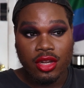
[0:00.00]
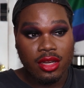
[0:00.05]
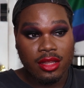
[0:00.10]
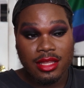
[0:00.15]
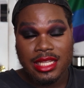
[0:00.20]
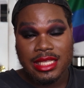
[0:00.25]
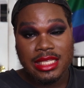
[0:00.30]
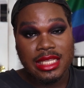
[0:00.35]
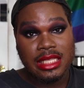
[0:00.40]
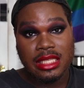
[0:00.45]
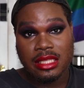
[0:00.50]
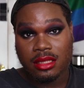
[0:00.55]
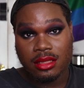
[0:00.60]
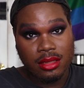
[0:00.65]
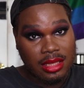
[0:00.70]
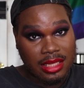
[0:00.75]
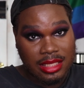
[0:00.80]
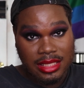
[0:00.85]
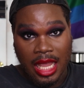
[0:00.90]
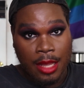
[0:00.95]
This
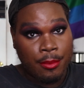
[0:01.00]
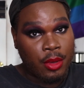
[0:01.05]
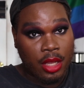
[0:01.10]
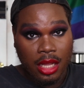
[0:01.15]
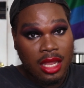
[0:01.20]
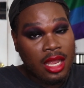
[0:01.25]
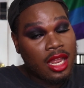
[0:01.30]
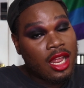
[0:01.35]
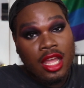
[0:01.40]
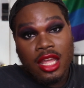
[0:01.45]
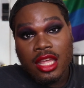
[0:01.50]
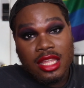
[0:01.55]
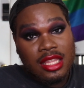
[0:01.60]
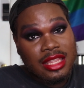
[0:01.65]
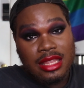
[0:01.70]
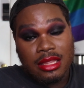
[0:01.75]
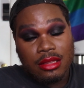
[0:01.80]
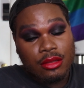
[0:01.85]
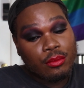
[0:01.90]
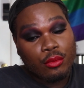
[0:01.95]
isn't the kind of
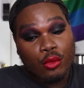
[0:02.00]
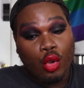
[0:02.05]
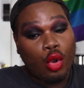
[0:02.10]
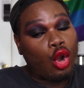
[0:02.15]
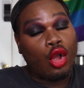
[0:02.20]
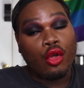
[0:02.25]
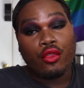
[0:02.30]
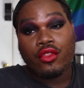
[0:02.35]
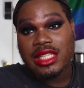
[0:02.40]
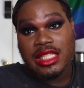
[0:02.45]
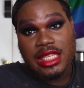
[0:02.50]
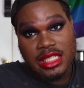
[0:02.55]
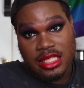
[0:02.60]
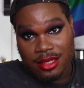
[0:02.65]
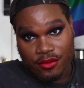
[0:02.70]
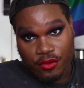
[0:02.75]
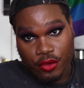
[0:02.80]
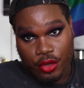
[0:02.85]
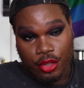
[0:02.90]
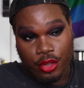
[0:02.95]
girl, this
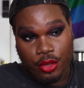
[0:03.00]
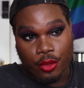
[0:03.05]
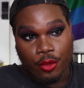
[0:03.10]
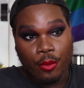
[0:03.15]
isn't for you.